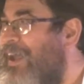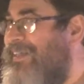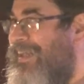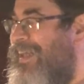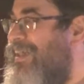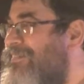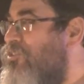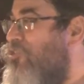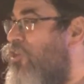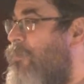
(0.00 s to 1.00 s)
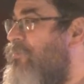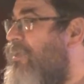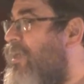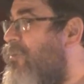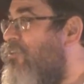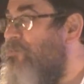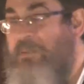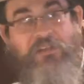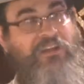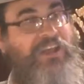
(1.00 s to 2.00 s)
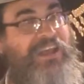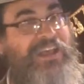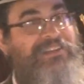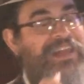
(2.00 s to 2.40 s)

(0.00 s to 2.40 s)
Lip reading: at the Kinnis HaShluchim, was the keynote speaker. His